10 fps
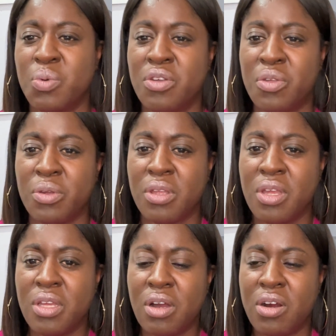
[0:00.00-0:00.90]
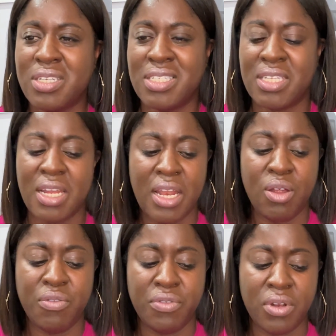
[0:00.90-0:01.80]
One of the artists that I
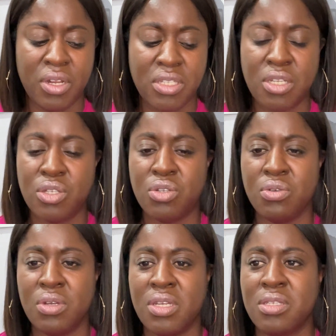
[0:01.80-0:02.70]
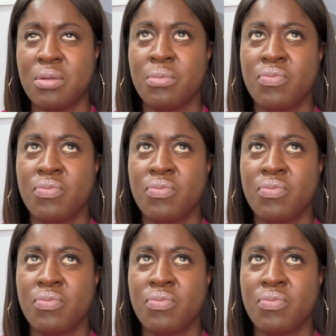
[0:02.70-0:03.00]
love listening to is